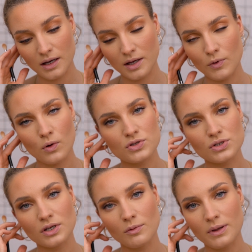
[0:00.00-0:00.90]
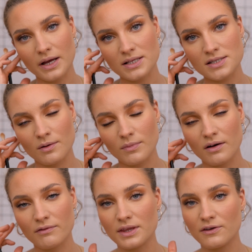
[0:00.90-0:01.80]
I'm also gonna apply some
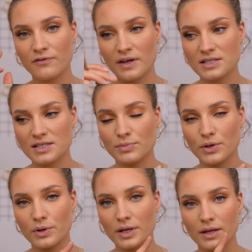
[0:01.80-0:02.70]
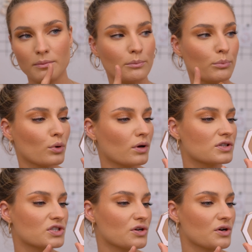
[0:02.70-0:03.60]
of the Fenty Beauty
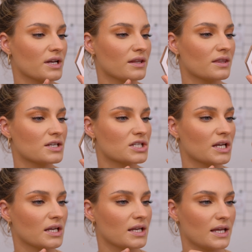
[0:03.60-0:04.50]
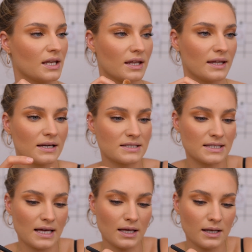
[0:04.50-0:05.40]
bronzer in the shade Inda
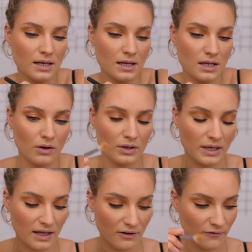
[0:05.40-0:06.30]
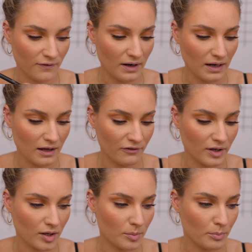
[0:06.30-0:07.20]
on a
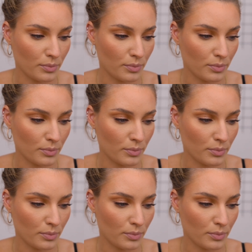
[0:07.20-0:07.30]
fluffy